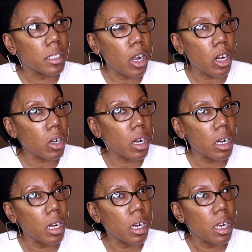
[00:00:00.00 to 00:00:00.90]
Sir,
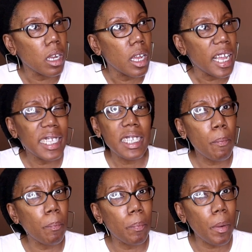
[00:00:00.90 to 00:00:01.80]
is
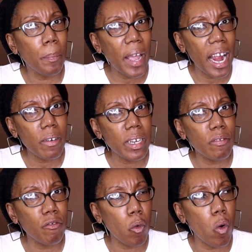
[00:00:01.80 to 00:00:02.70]
he
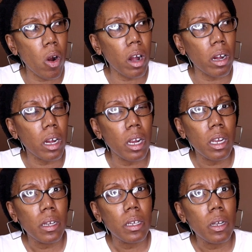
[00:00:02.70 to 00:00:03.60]
preparing for,
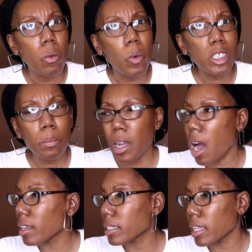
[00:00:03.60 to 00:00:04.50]

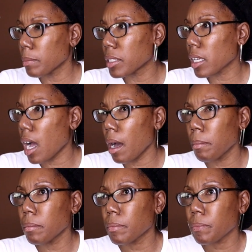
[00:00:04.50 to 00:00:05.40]
whatchamacallit, them to
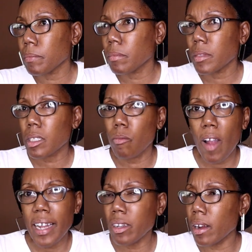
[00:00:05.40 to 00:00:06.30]
come?
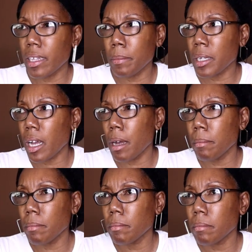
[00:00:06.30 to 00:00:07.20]
Ragnar them to
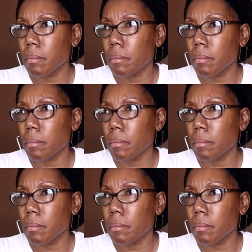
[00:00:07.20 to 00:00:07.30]
come?